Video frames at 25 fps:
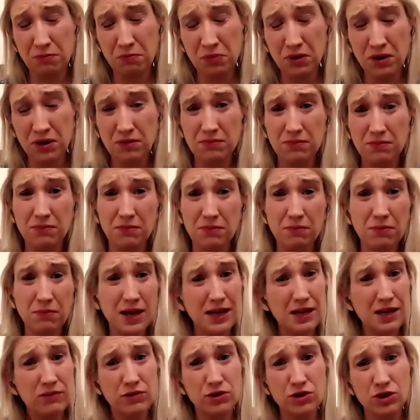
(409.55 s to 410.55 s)
But
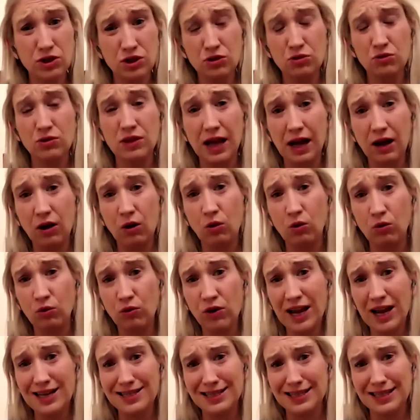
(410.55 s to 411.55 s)
many of us do that
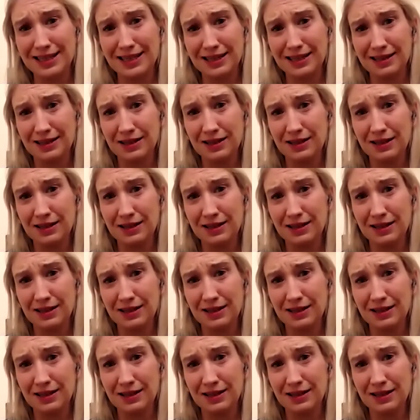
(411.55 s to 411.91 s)
already.